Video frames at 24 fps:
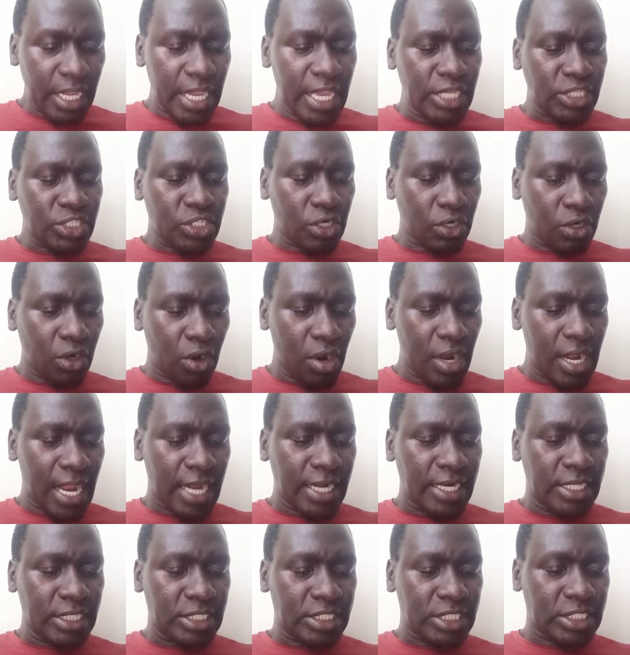His rod
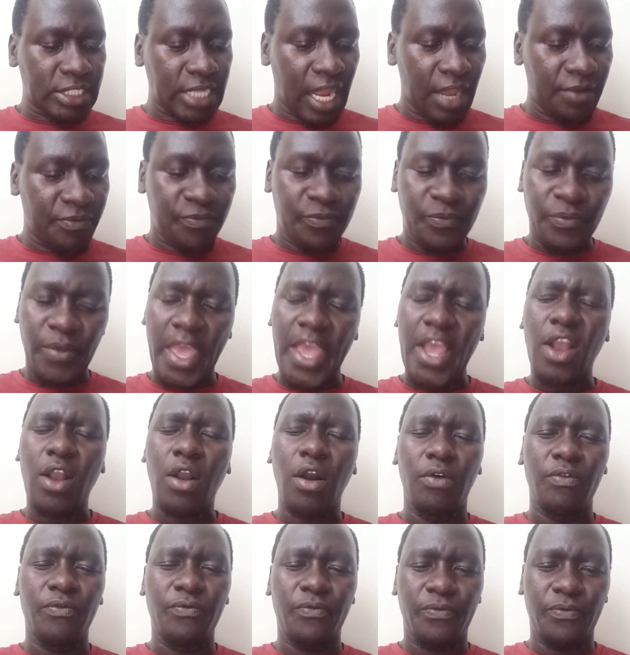and His staff, they
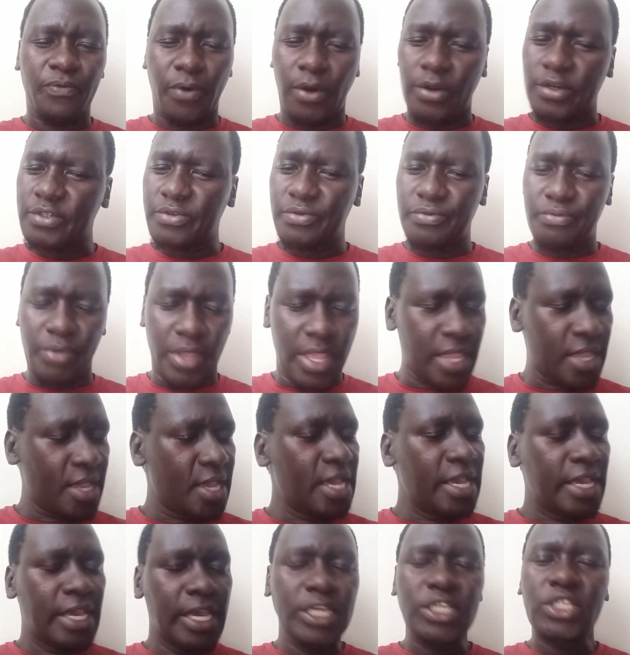comfort me.
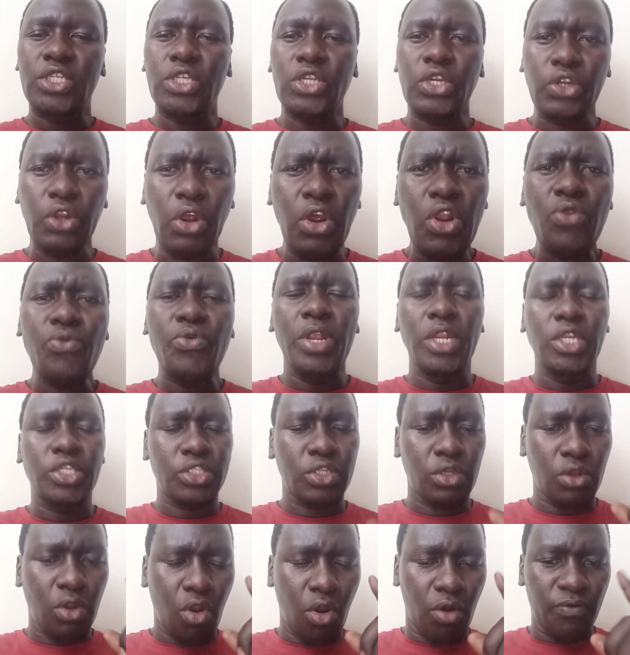His rod will
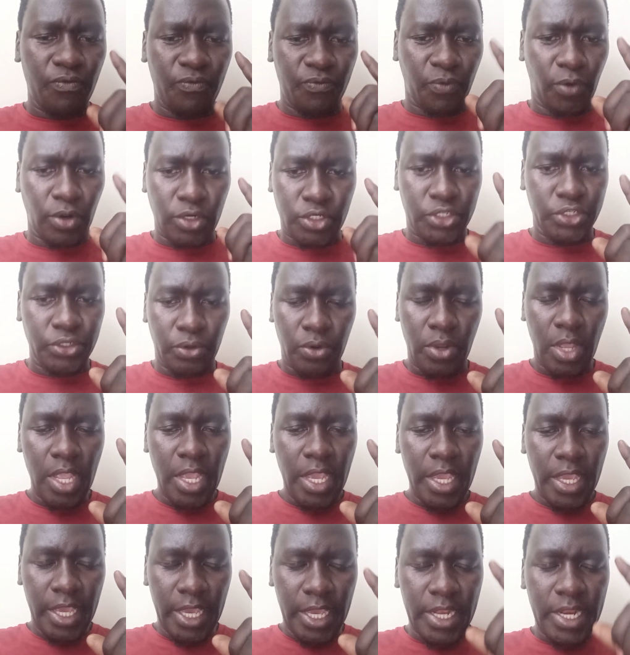comfort you.
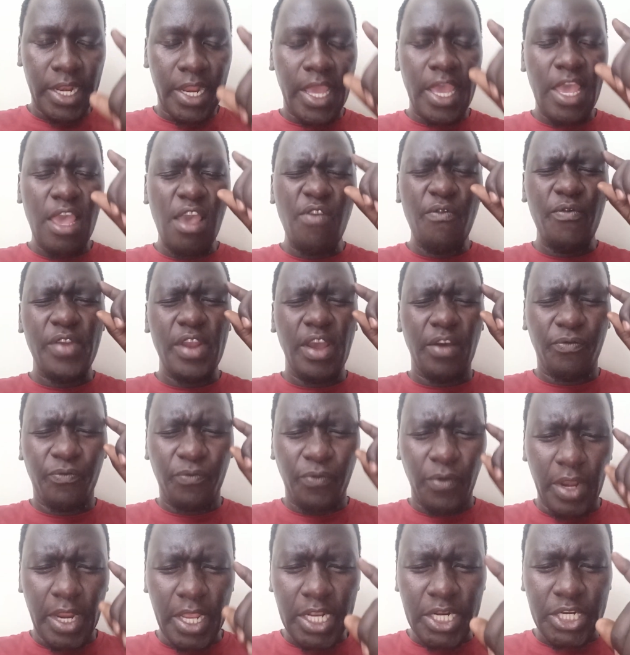In every
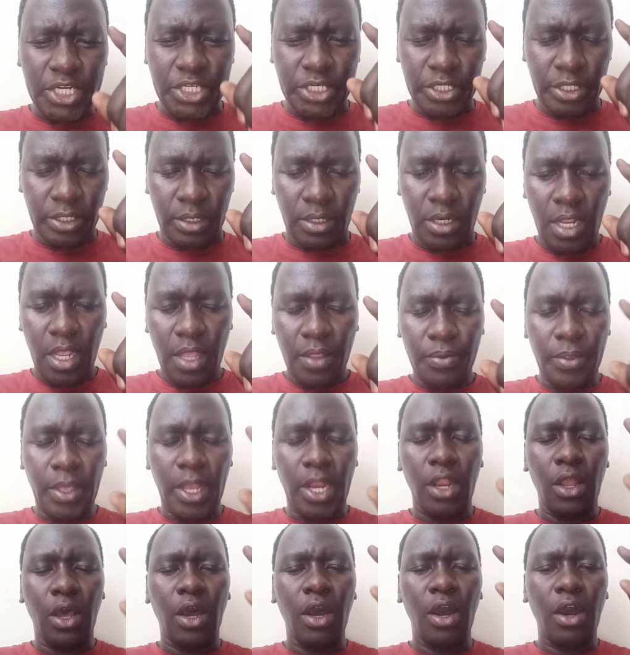affliction,
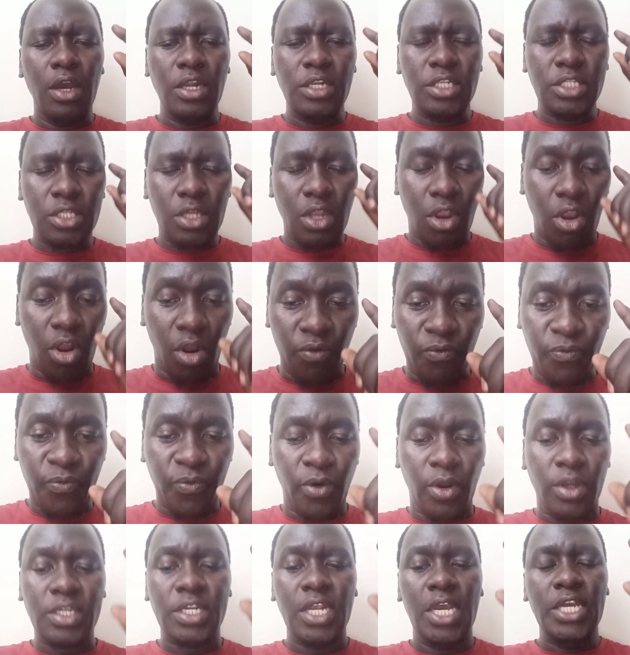the Lord's
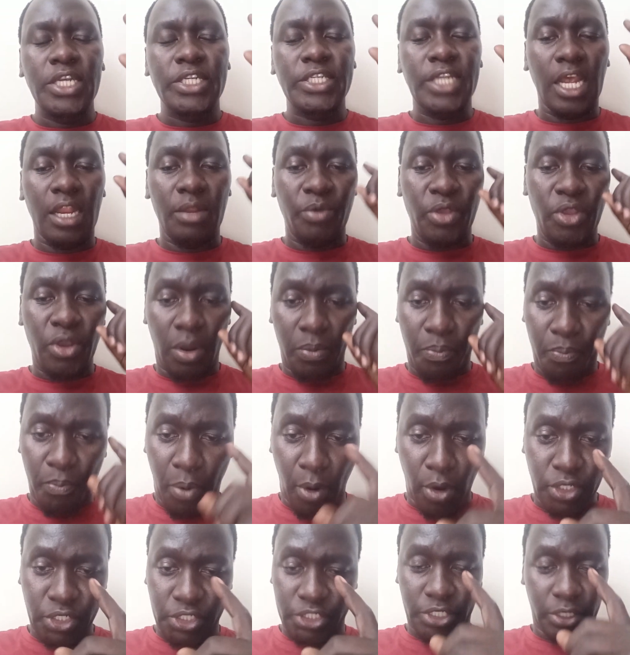comfort shall be your
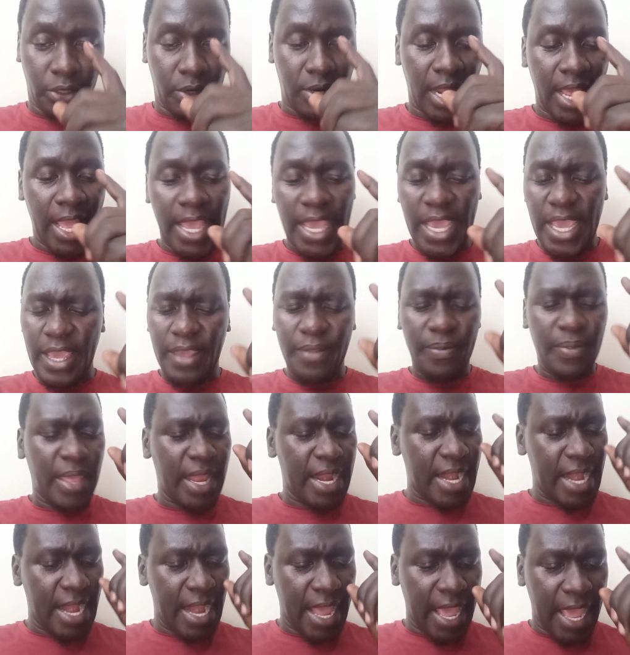portion in
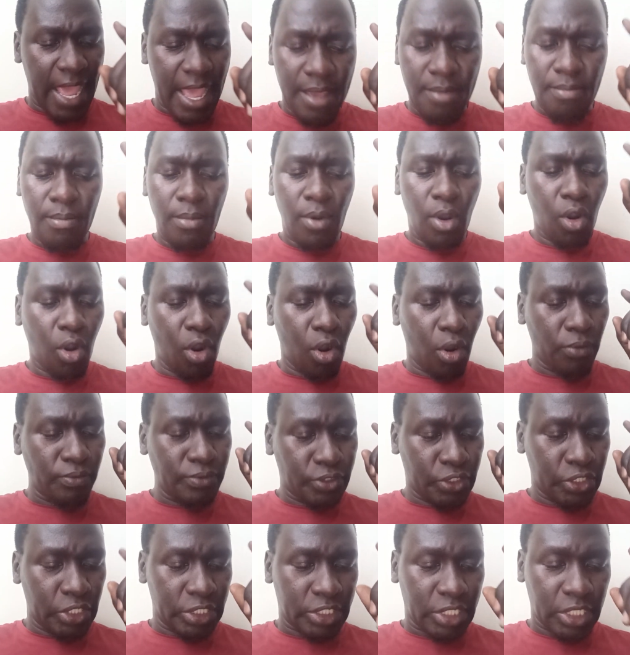the name
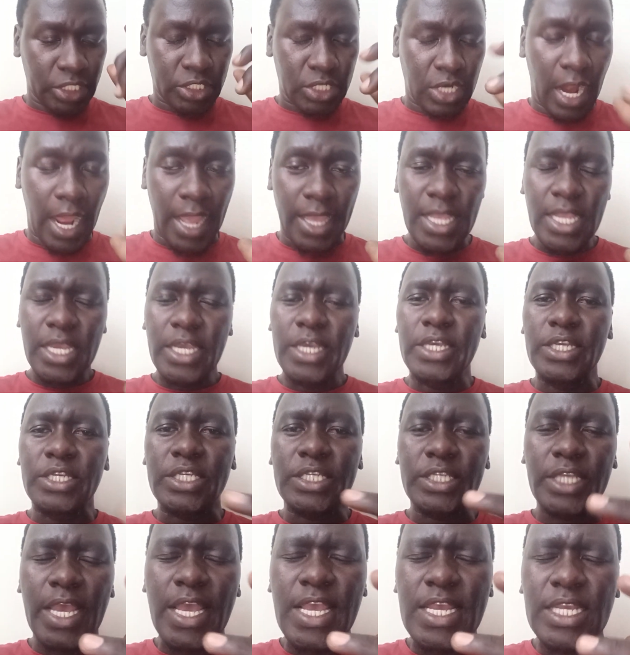of Jesus Christ. He
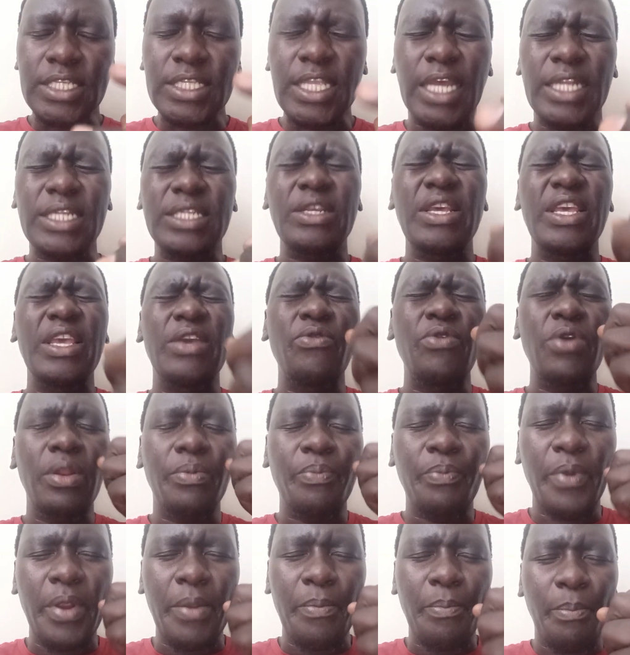says that He
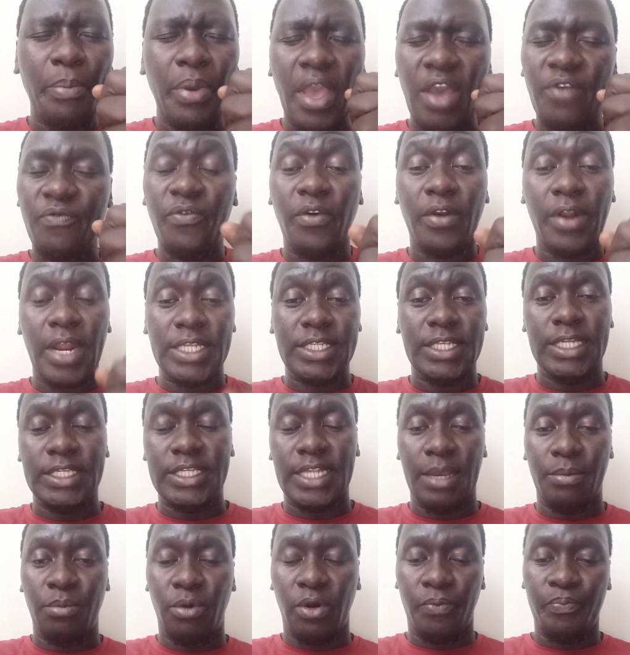will prepare for us a
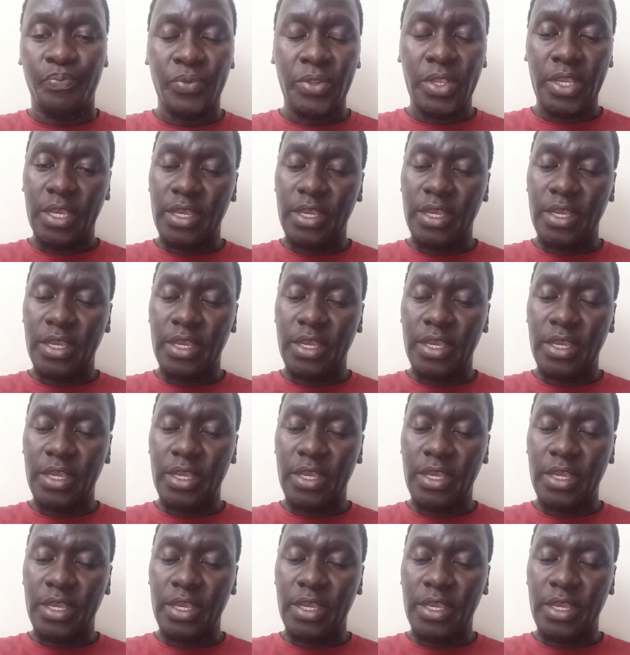table